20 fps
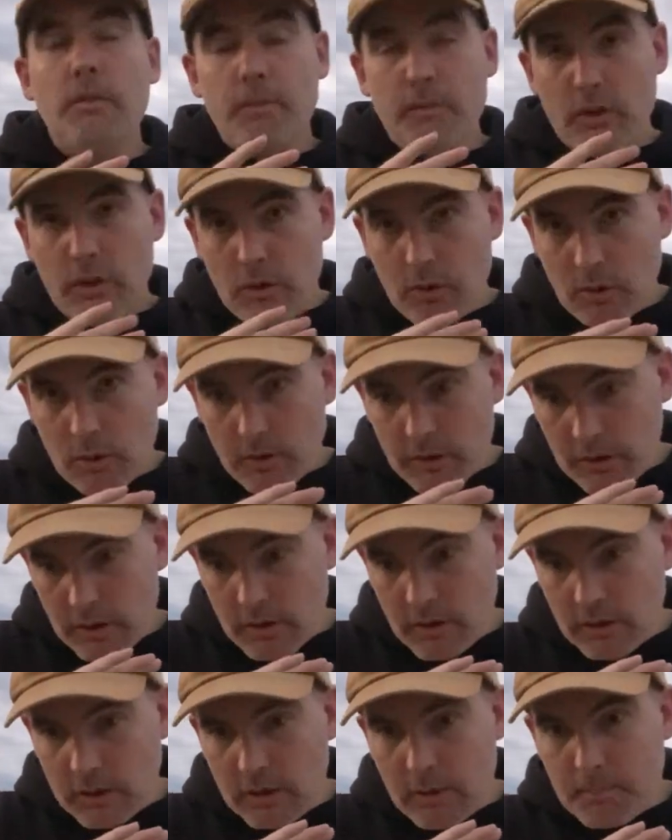Your
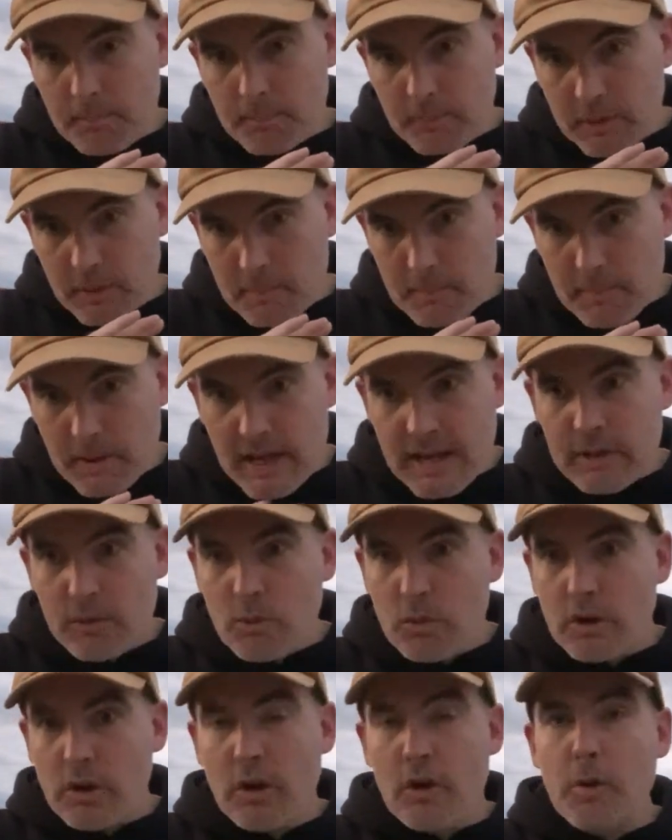man or
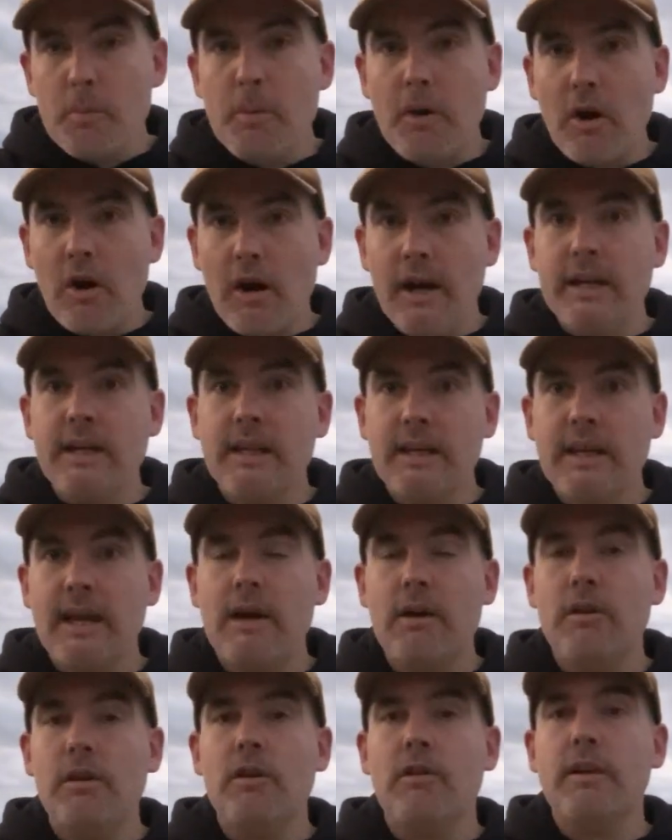girl behind the
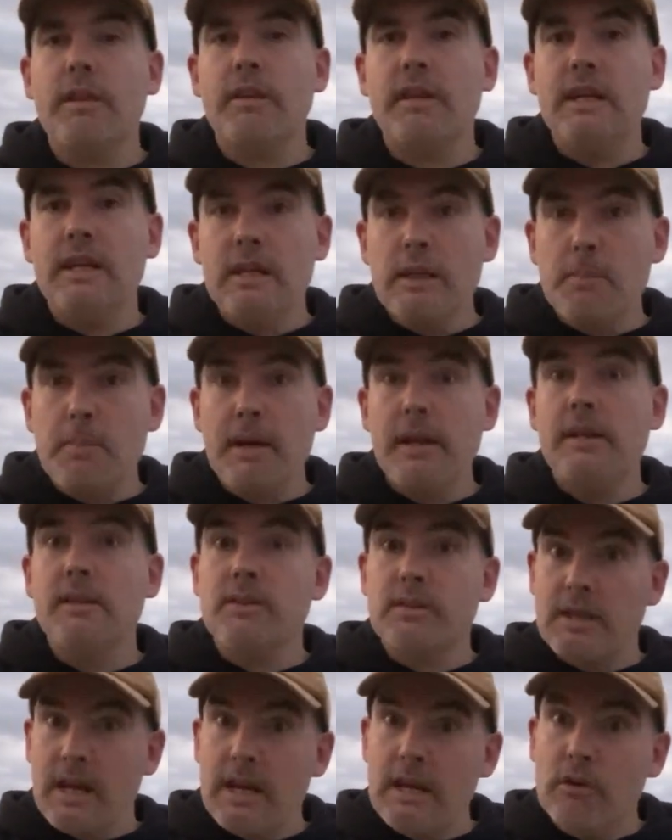counter at the independent
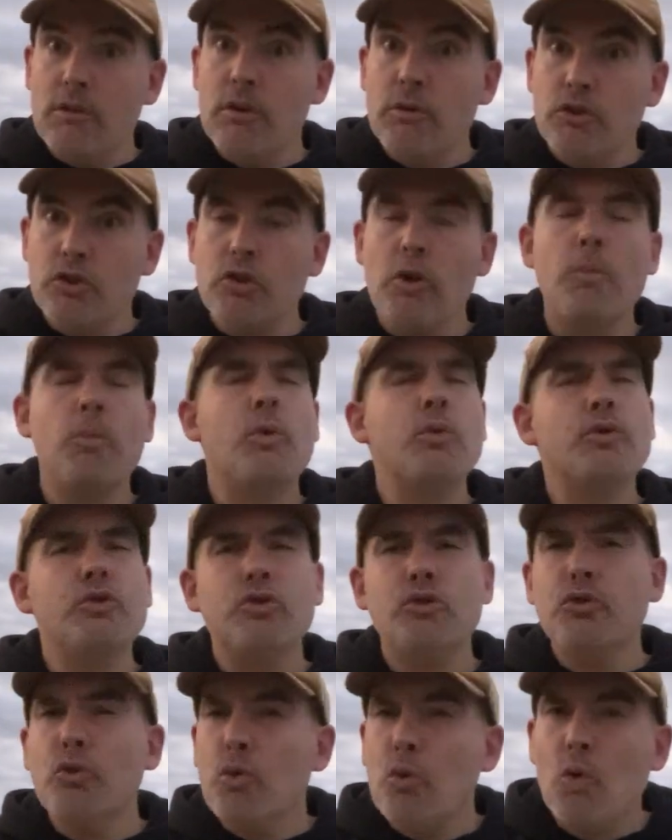skater-owned shop will
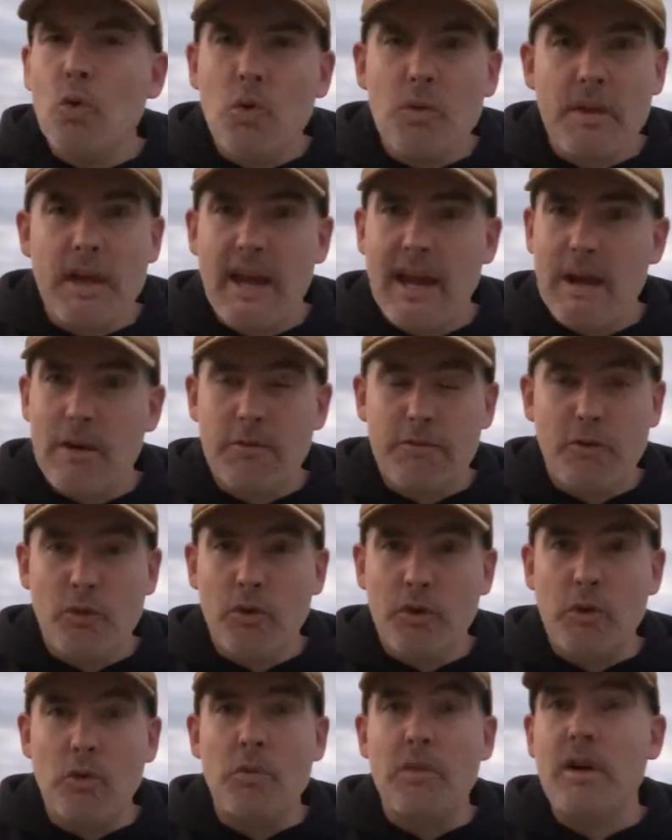sort all that out for
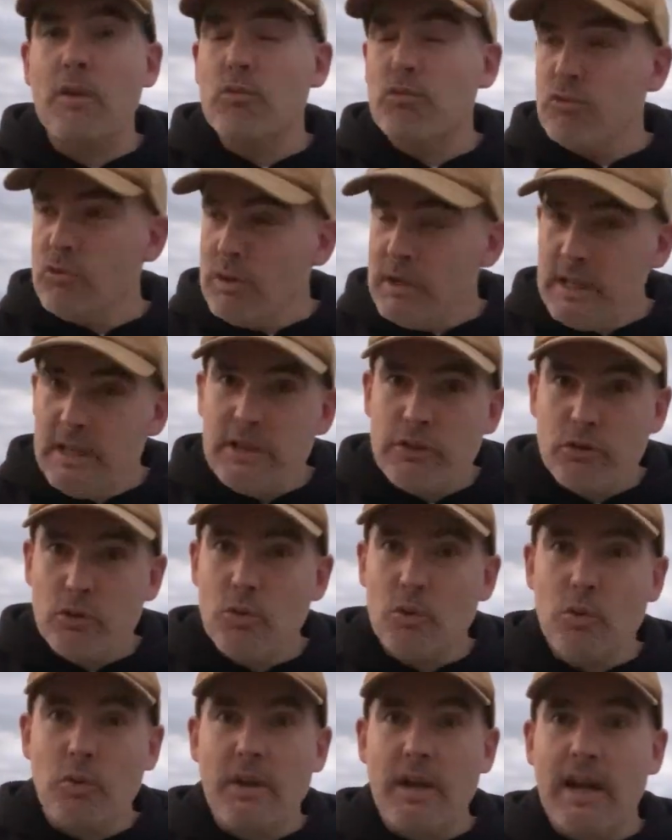you. They'll really sort
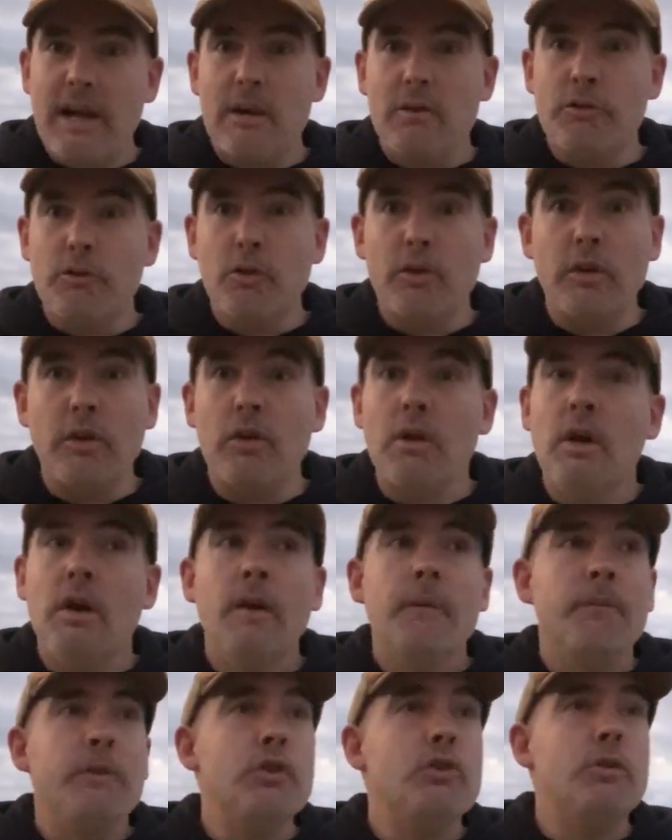all that out for you.
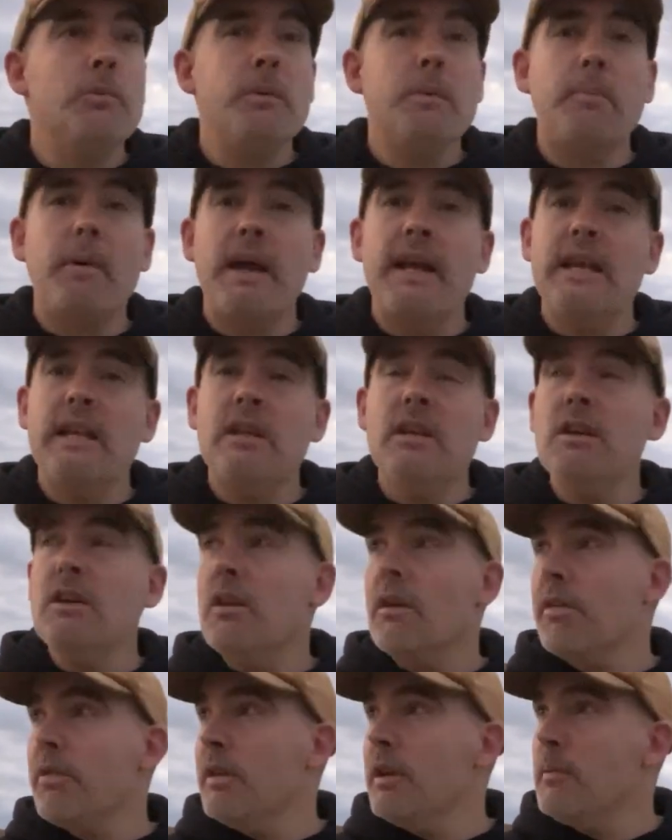You should be paying
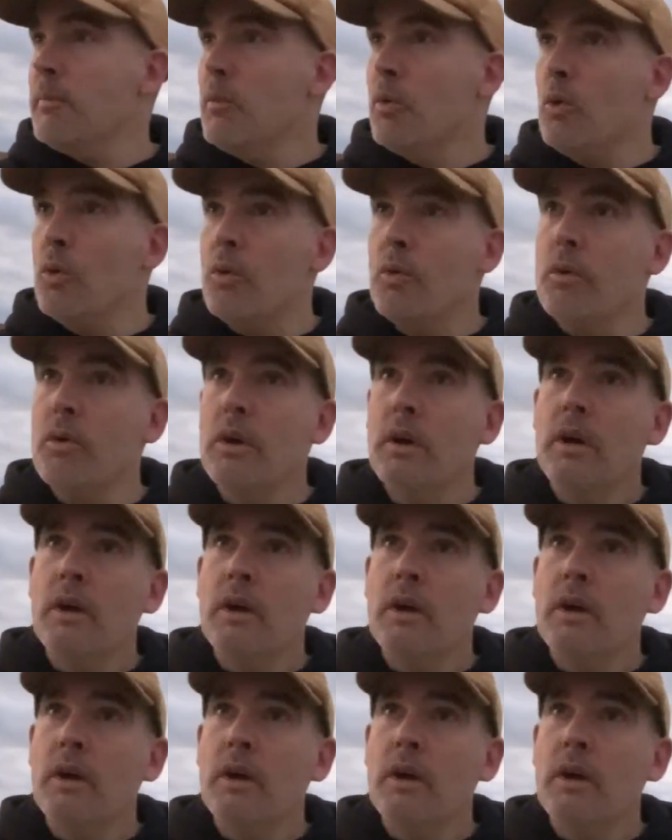nothing more.